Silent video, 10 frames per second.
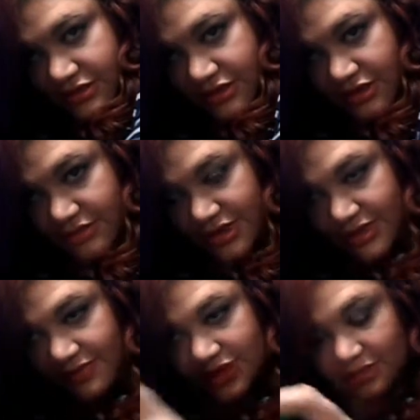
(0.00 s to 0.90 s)
You know, my
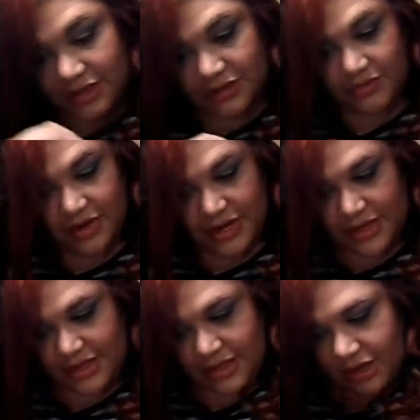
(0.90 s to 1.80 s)
gloves on my right
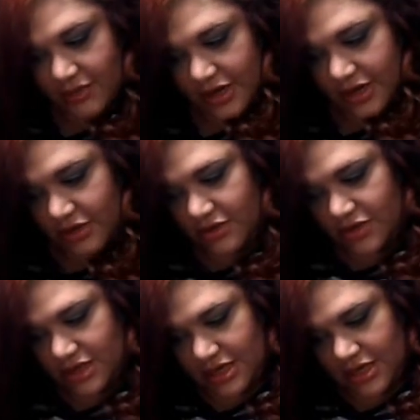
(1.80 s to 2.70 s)
hand now where I
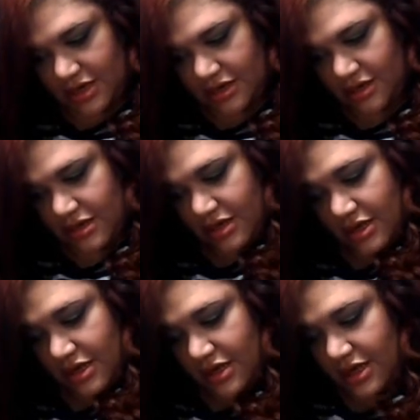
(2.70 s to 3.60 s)
hold the hair,
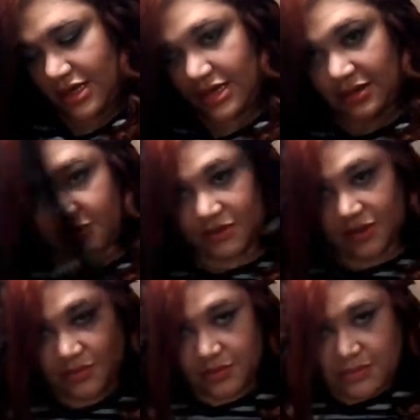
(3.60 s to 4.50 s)
and I'm
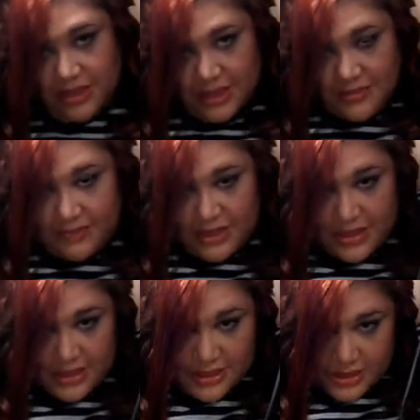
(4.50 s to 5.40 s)
going with my left
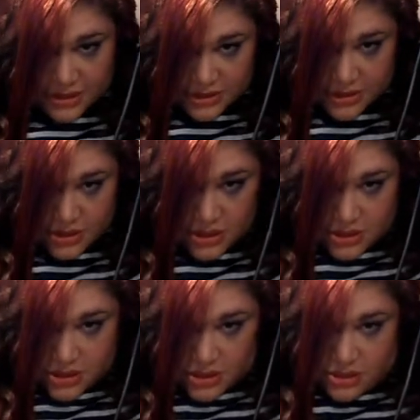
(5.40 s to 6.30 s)
hand and
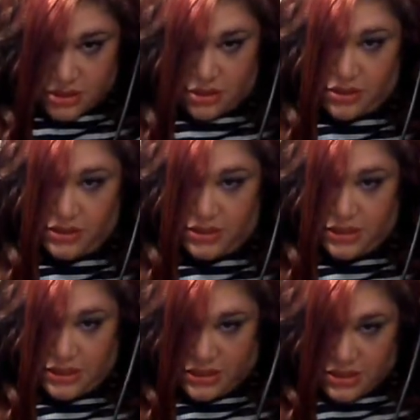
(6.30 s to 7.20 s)

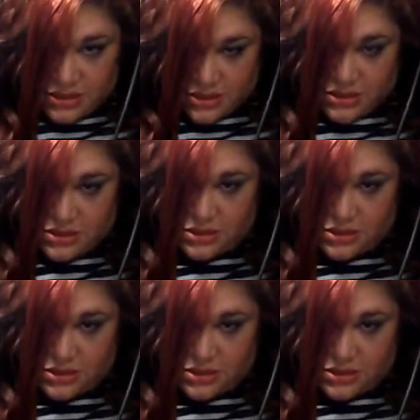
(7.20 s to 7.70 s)
curling.